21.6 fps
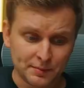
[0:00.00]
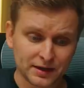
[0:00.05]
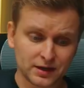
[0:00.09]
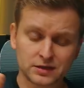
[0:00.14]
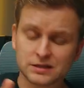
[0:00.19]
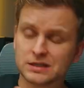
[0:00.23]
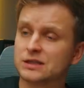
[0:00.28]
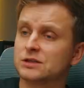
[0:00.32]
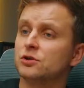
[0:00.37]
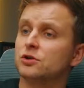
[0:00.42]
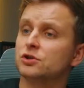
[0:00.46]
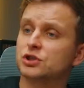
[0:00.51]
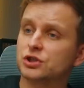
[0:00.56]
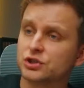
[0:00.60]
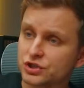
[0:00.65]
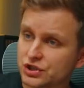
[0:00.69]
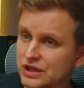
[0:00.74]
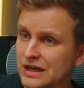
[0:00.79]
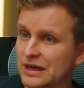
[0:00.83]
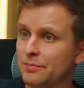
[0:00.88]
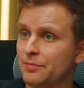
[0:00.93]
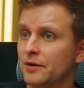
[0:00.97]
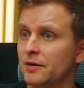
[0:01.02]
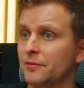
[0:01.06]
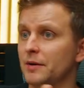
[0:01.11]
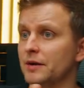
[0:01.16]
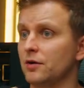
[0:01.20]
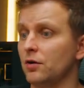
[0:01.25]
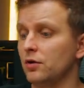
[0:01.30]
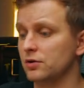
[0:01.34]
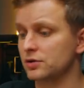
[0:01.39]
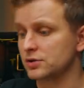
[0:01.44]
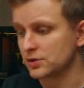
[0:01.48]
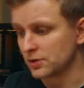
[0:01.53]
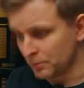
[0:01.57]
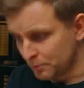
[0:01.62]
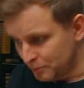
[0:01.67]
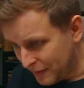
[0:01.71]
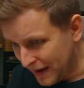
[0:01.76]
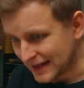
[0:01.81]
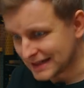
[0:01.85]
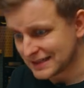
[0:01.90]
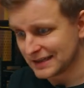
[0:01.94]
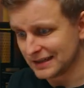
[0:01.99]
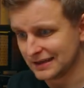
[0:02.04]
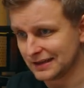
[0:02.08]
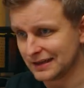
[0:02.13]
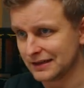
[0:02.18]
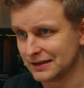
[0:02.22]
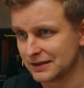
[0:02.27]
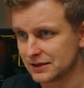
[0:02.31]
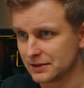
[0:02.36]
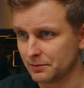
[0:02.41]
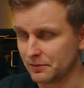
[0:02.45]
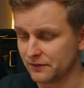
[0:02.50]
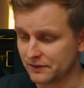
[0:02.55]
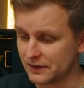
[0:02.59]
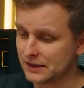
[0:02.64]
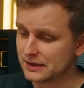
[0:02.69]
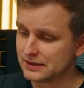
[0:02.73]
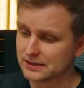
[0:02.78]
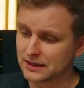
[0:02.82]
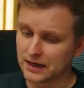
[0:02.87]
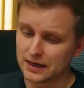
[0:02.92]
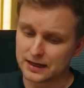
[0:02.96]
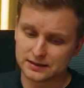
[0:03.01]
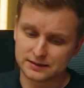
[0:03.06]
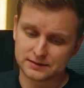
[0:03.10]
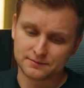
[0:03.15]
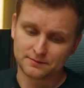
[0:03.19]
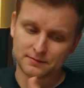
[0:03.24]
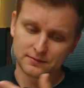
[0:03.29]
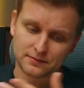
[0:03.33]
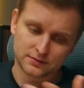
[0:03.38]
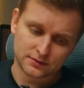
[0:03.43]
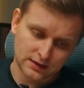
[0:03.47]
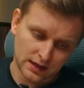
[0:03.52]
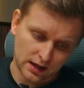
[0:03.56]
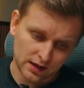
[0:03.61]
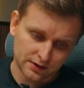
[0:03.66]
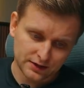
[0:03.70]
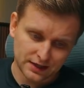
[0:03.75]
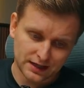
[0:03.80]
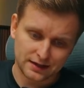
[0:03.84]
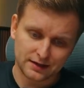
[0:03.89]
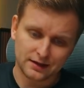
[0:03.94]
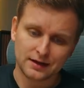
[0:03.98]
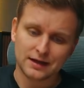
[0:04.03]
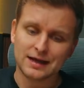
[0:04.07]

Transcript: Because it's not just cheaper, but also better than some of these cards. Now then,